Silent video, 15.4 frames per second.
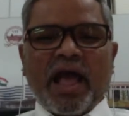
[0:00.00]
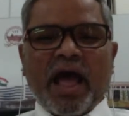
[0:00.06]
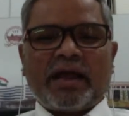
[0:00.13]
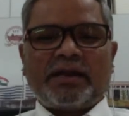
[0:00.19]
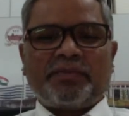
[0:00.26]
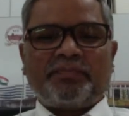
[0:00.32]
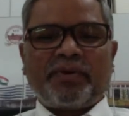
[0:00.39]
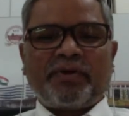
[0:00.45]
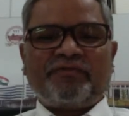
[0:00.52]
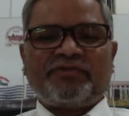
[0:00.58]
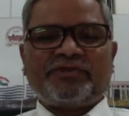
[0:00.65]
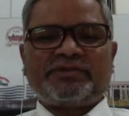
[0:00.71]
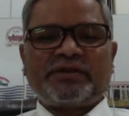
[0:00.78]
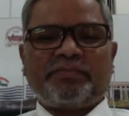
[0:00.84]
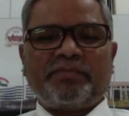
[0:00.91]
And
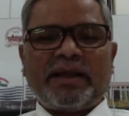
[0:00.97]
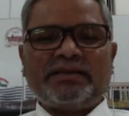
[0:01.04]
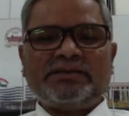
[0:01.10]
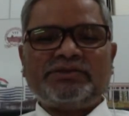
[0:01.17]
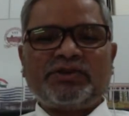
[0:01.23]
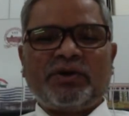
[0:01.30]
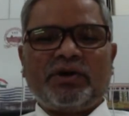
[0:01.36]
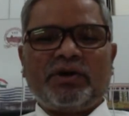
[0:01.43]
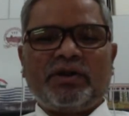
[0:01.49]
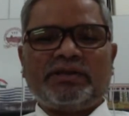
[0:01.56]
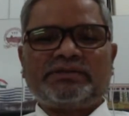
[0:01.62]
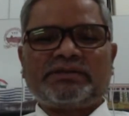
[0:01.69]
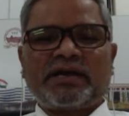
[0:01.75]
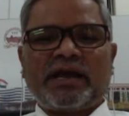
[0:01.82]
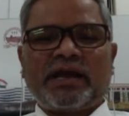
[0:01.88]
Professor Saul
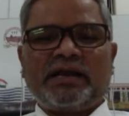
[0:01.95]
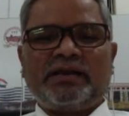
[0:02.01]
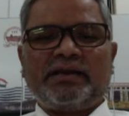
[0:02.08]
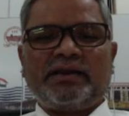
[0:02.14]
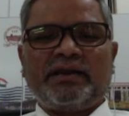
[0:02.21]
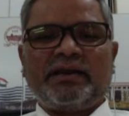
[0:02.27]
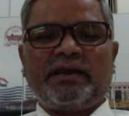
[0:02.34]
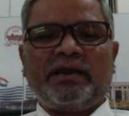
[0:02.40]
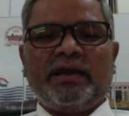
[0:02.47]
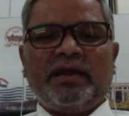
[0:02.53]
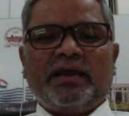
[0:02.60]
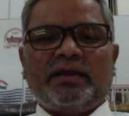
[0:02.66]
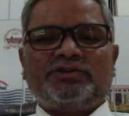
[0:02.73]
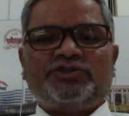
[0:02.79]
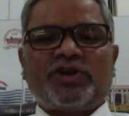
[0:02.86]
is currently
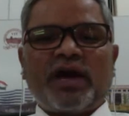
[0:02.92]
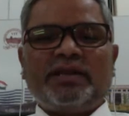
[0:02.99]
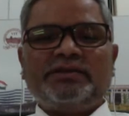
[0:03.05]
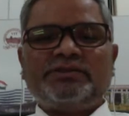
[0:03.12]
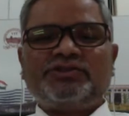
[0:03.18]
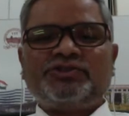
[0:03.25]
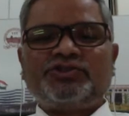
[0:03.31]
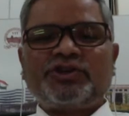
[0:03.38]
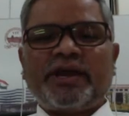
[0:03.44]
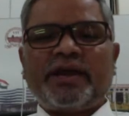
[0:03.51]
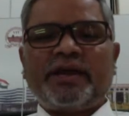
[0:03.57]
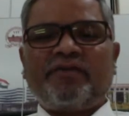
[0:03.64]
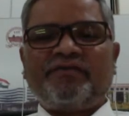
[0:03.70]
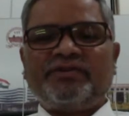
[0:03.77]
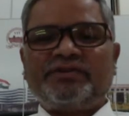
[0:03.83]
Charles
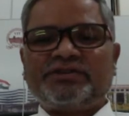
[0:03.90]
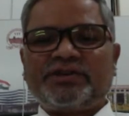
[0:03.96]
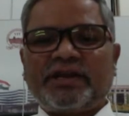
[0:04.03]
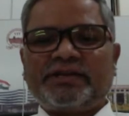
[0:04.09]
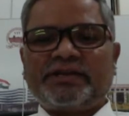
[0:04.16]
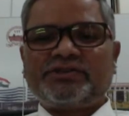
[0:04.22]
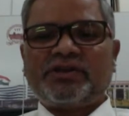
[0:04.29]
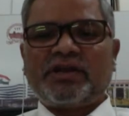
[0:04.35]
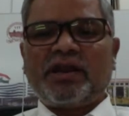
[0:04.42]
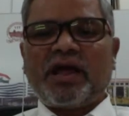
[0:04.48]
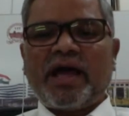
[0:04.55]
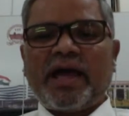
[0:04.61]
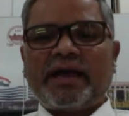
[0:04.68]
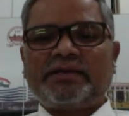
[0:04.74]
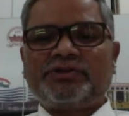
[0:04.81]
Chair of International
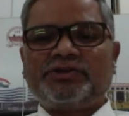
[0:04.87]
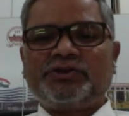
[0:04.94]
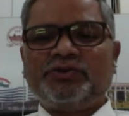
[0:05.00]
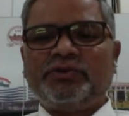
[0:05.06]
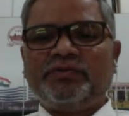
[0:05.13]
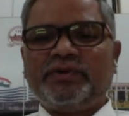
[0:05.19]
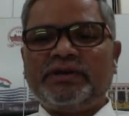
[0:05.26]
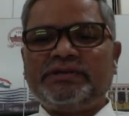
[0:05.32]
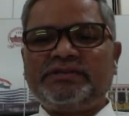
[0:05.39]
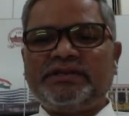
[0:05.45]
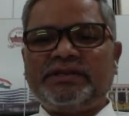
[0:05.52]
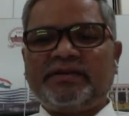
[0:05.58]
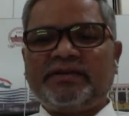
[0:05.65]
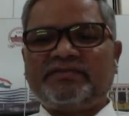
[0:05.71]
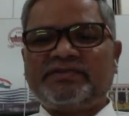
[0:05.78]
Law at the
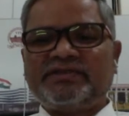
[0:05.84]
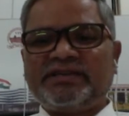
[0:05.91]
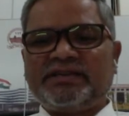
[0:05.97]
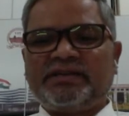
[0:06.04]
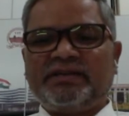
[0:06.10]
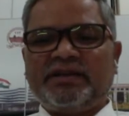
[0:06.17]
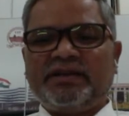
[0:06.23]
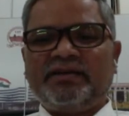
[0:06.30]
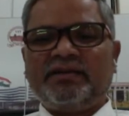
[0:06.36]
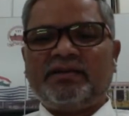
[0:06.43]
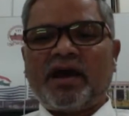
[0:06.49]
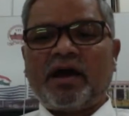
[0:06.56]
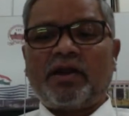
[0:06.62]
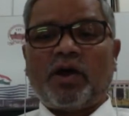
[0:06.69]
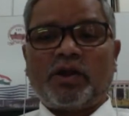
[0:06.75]
University of Sydney,
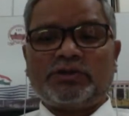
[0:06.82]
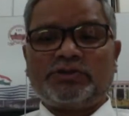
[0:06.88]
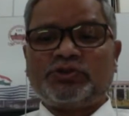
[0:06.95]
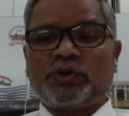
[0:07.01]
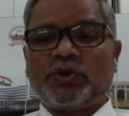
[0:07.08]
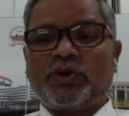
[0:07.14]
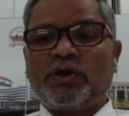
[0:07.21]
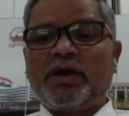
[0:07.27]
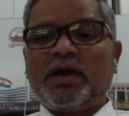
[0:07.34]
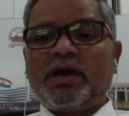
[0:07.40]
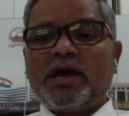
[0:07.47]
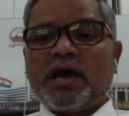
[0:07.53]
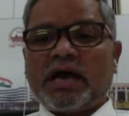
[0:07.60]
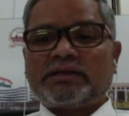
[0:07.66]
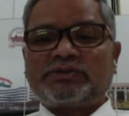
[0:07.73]
and also
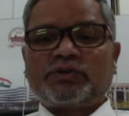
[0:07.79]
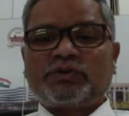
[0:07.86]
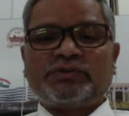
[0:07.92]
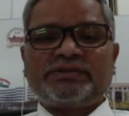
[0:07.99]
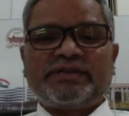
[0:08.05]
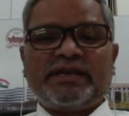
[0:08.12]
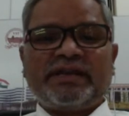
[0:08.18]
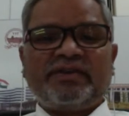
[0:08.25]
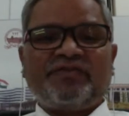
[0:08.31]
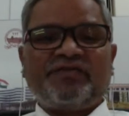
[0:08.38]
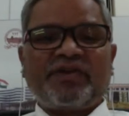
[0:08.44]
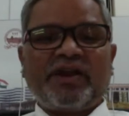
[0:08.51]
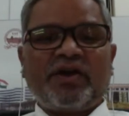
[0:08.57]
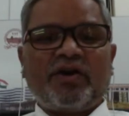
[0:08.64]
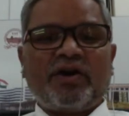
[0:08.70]
Associate
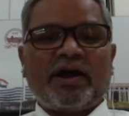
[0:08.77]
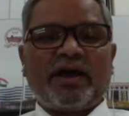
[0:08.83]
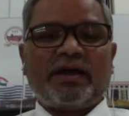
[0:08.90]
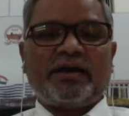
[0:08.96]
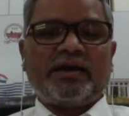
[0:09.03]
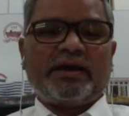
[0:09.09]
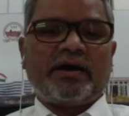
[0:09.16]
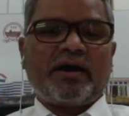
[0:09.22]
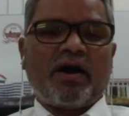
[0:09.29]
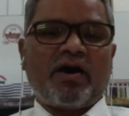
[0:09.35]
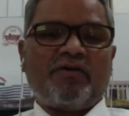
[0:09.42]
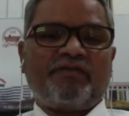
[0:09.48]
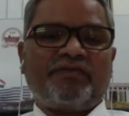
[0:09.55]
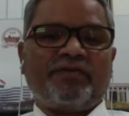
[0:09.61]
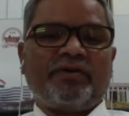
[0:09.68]
Fellow
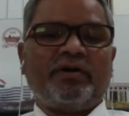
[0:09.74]
of